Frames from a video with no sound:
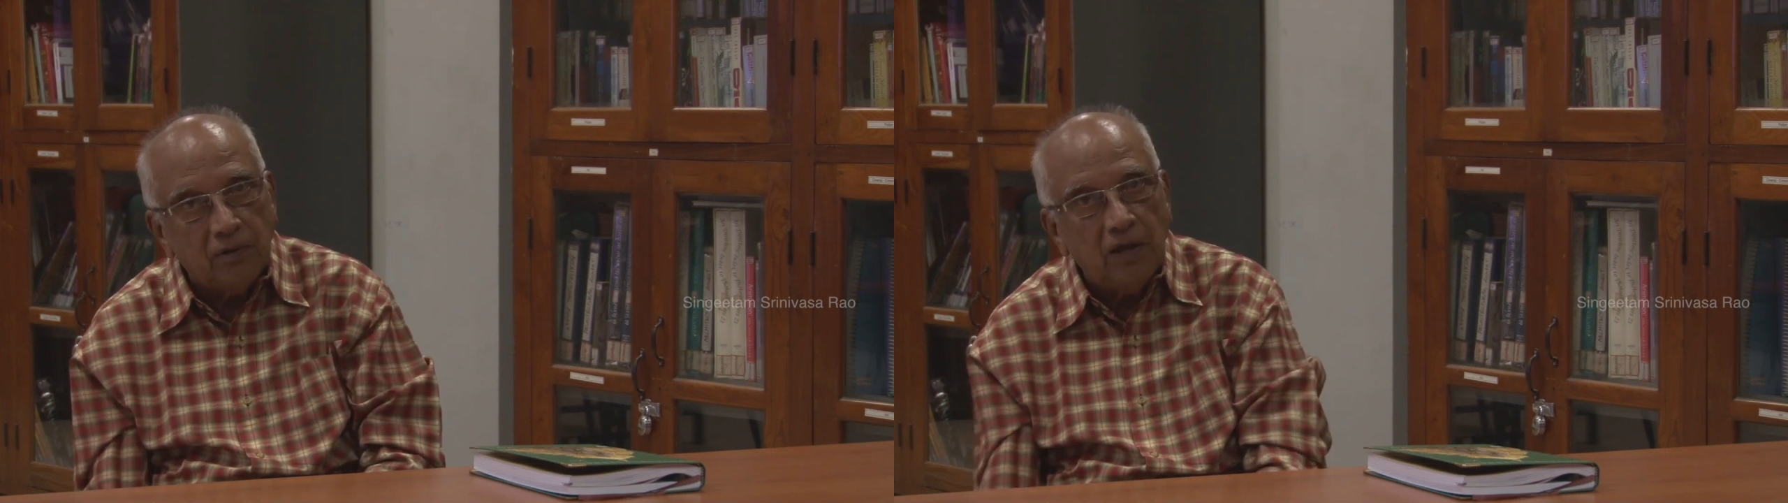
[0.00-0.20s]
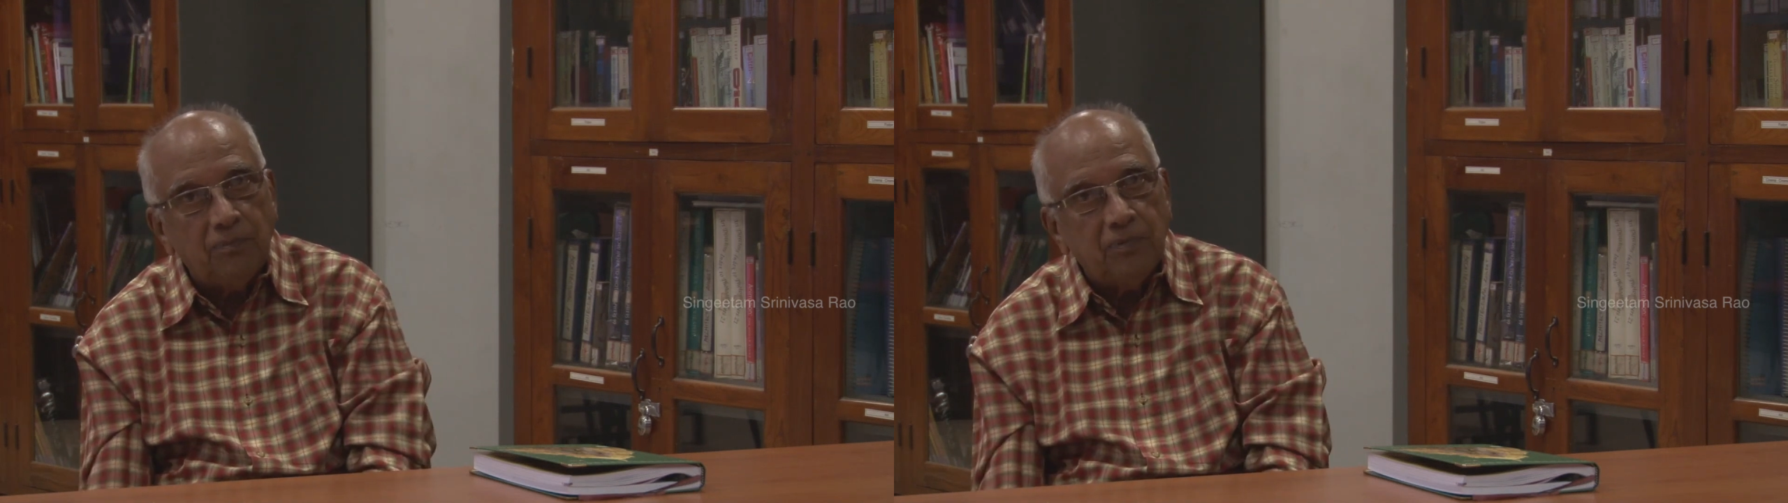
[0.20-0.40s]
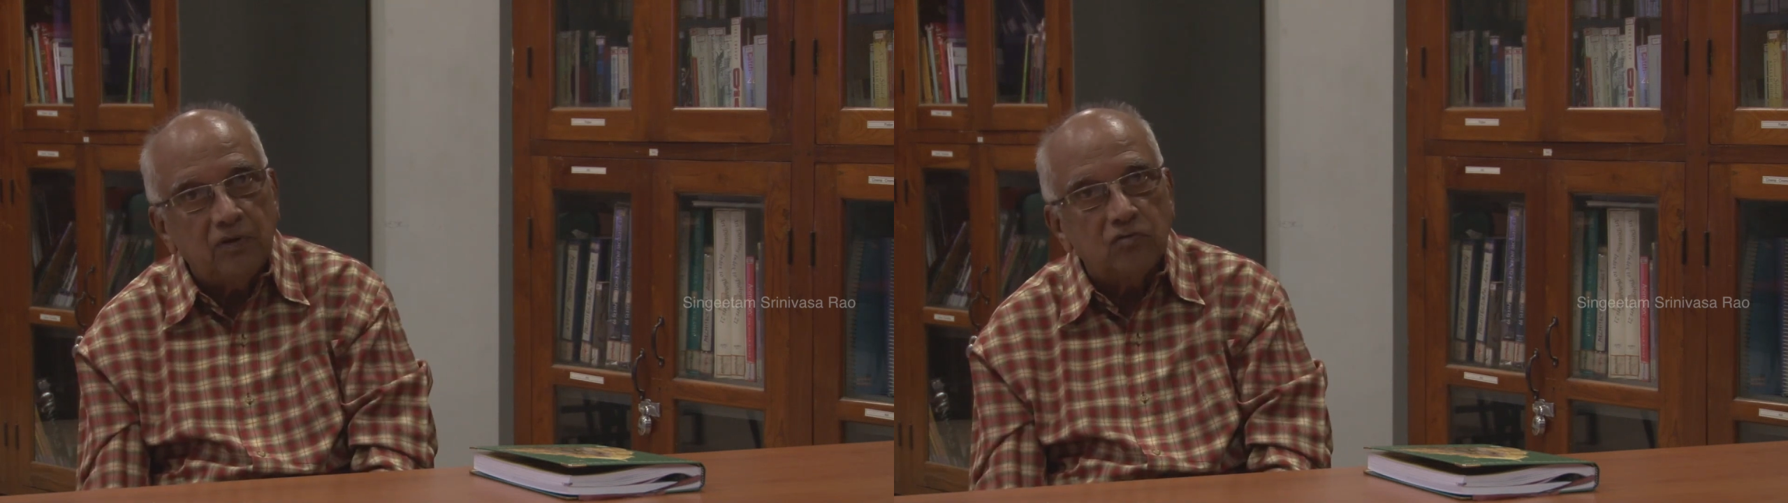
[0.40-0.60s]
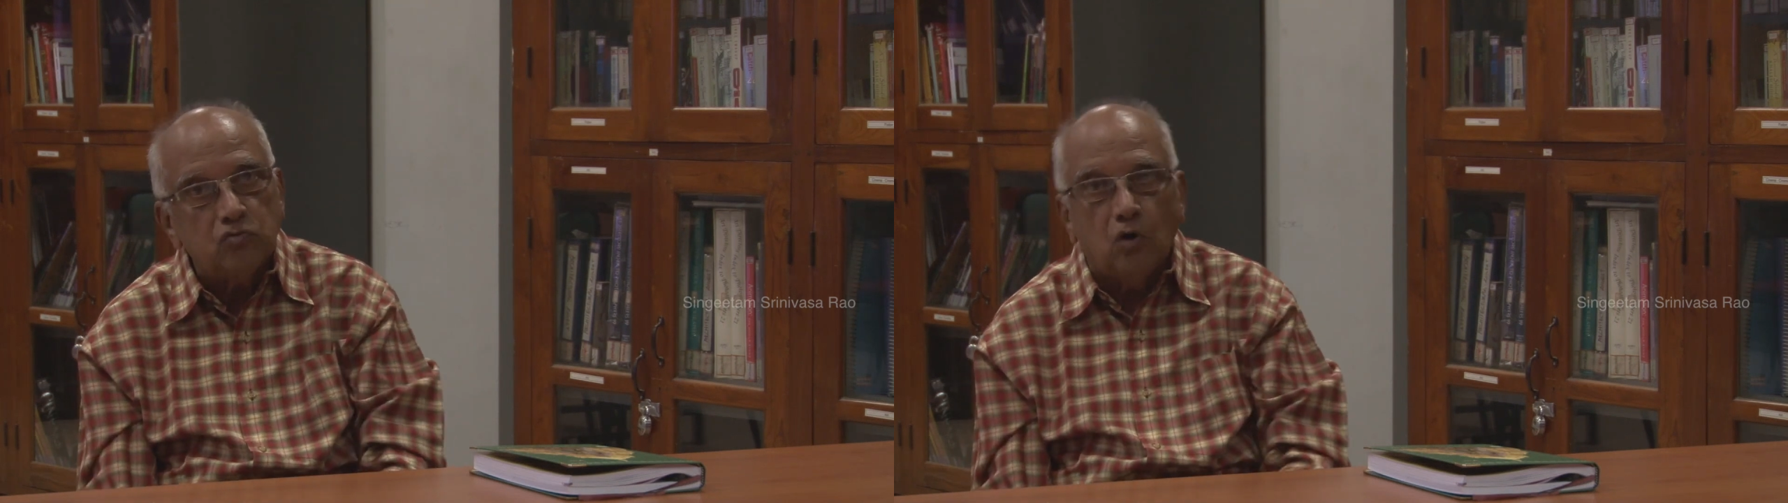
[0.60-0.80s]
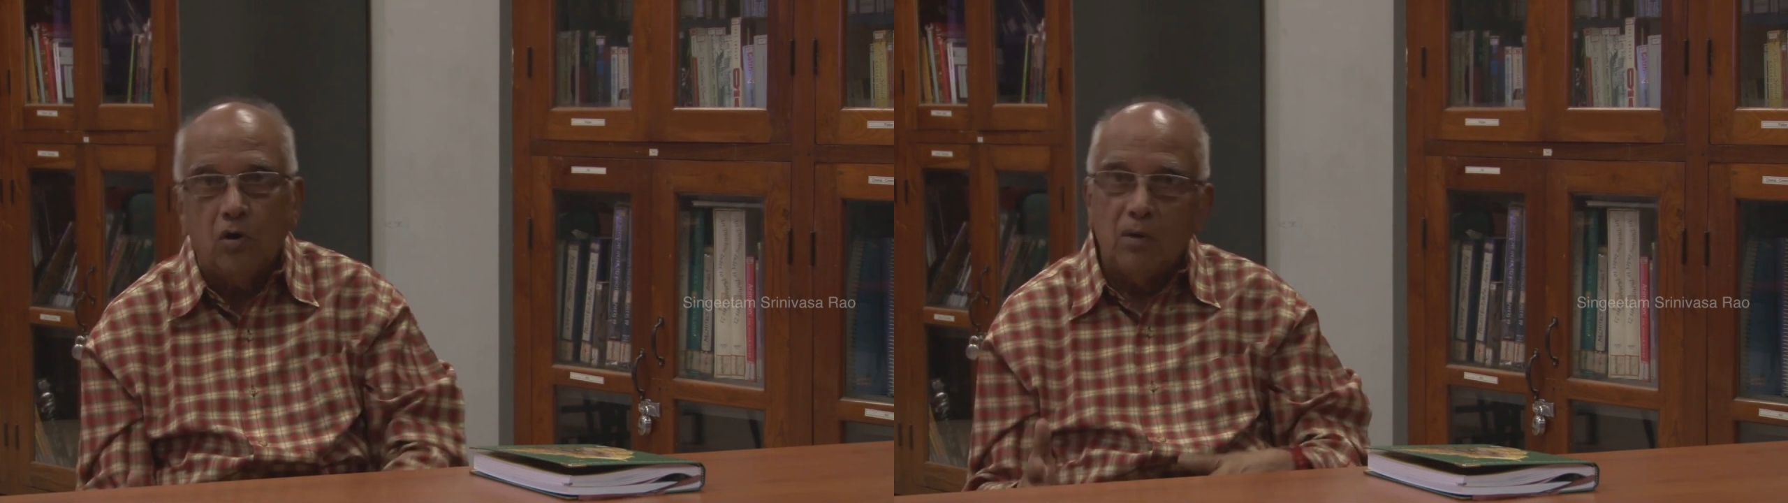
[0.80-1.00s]
deep in the
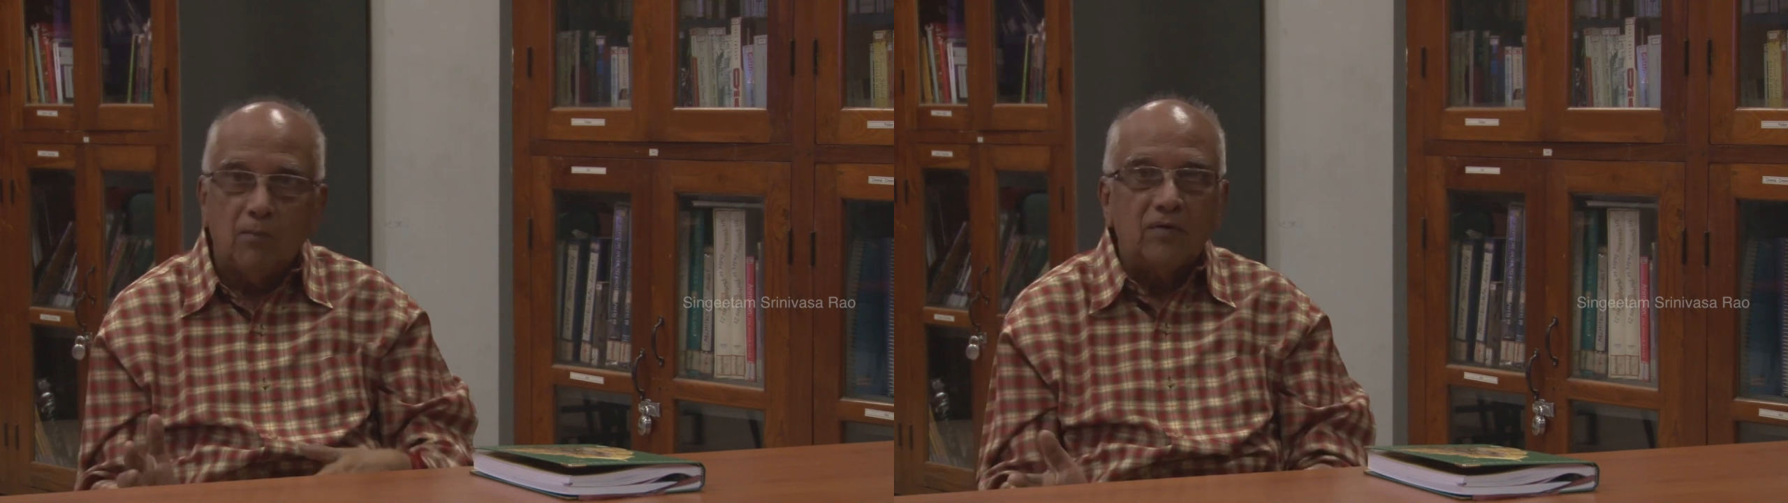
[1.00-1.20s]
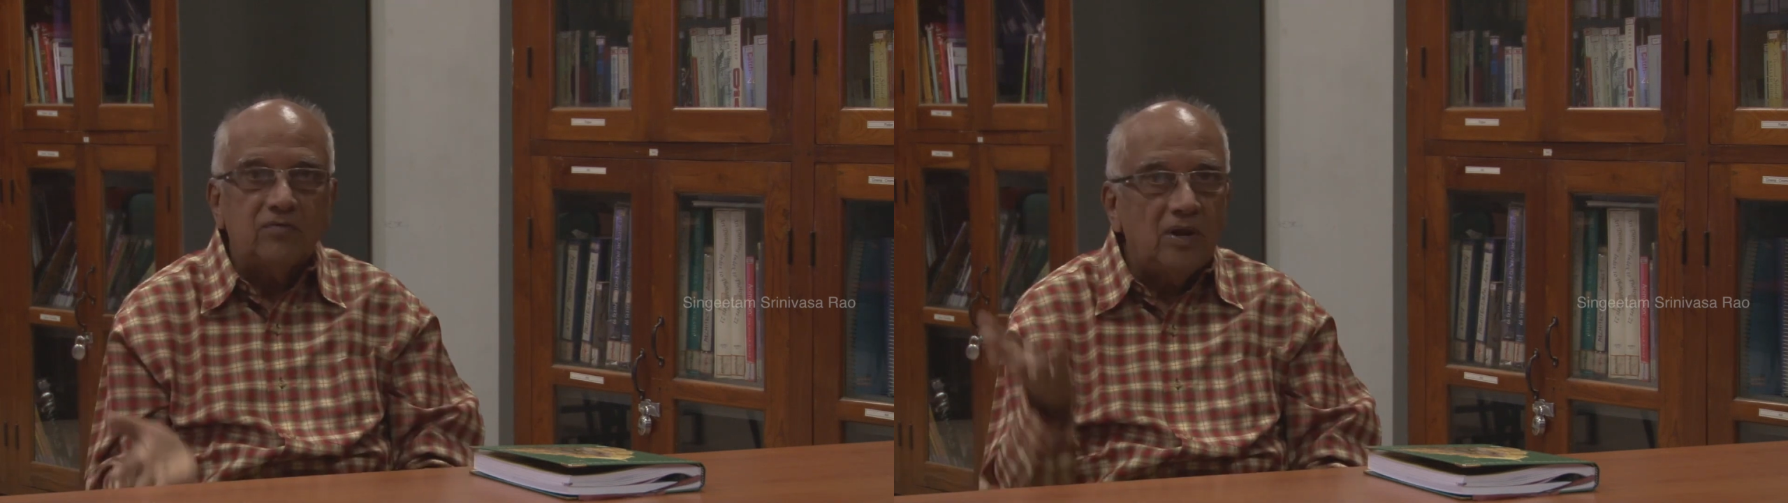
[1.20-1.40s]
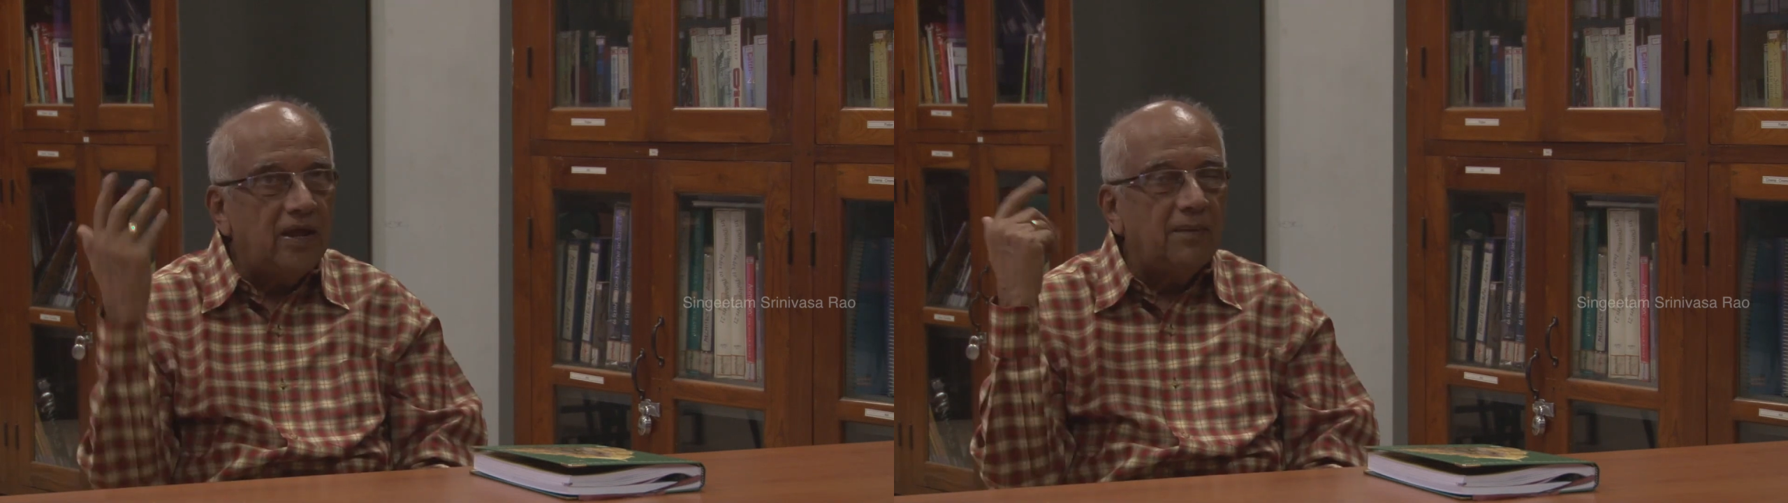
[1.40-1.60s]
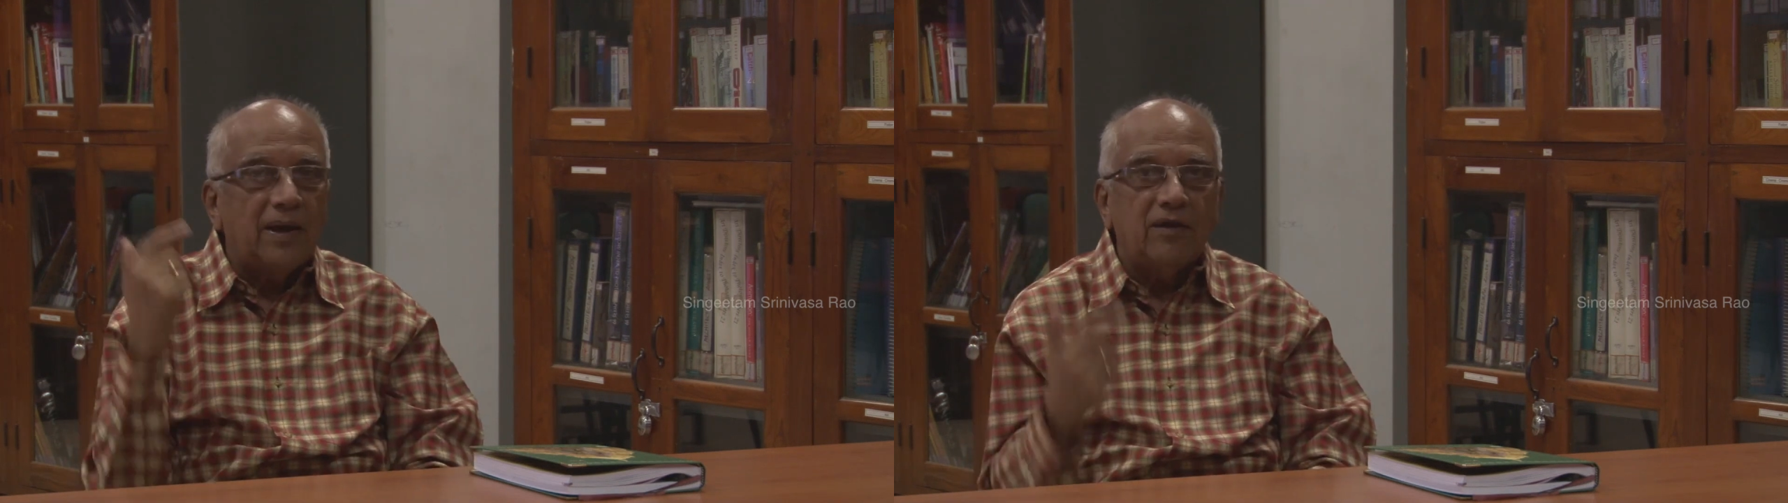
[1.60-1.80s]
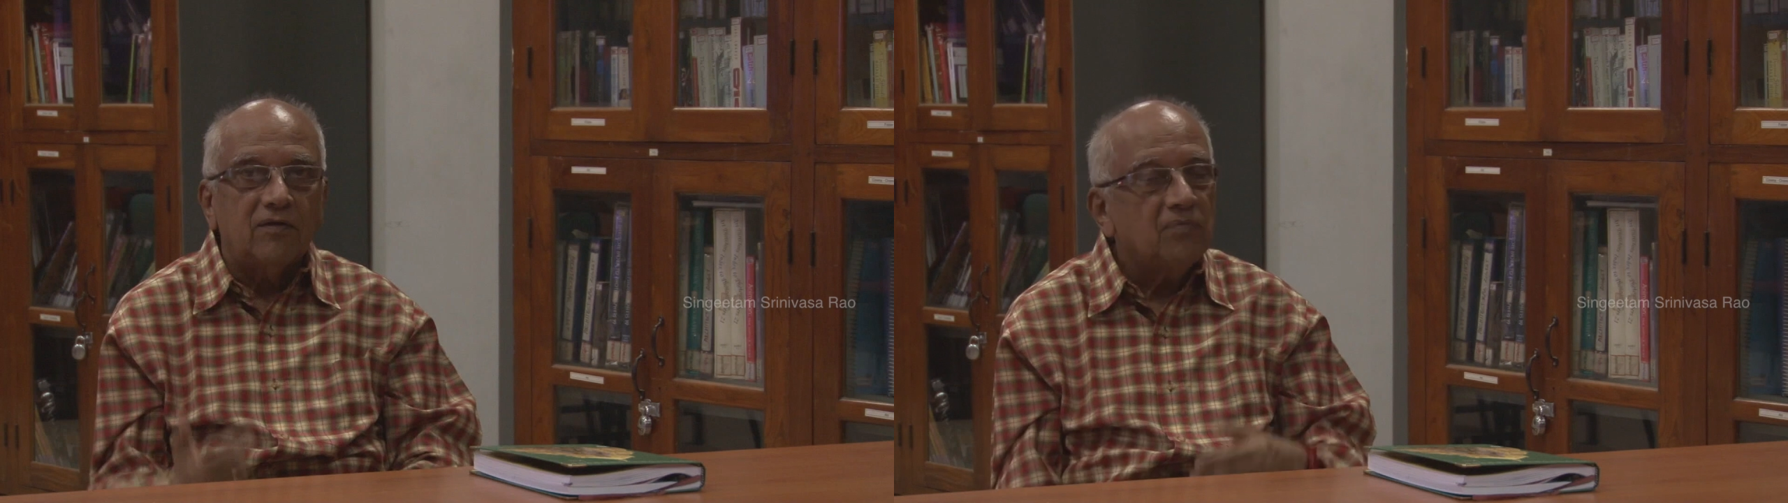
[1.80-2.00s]
snow, but still he
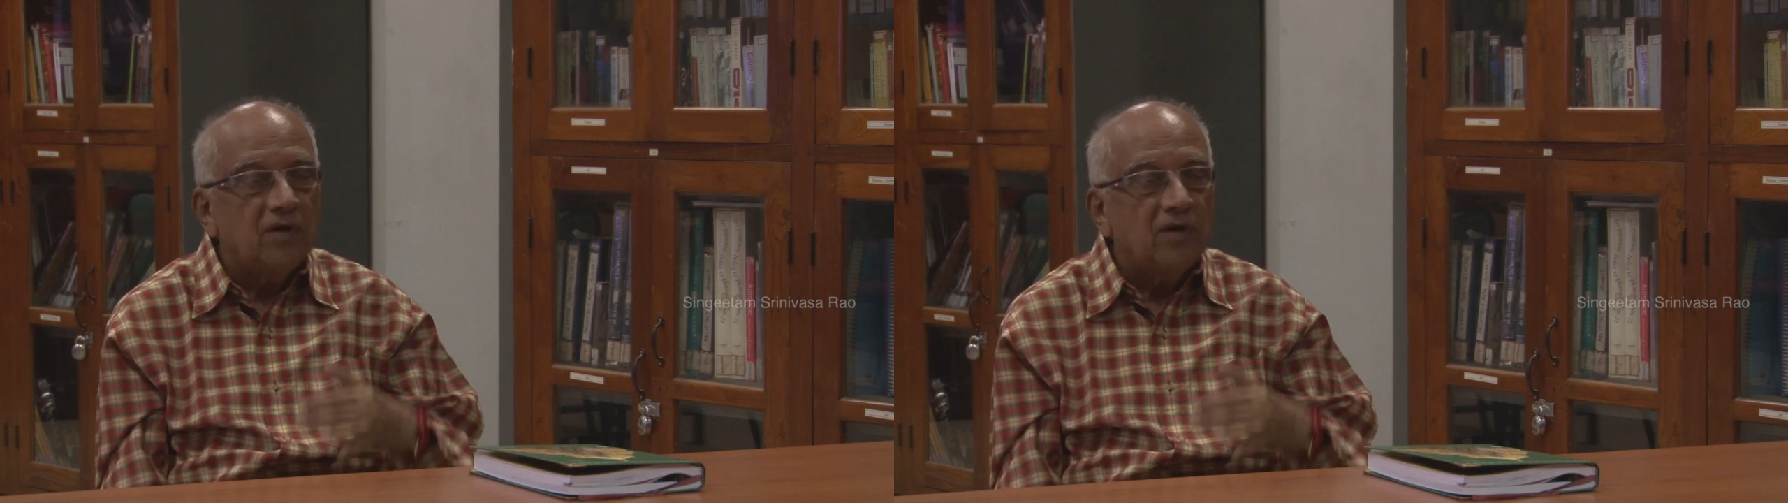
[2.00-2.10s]
managed.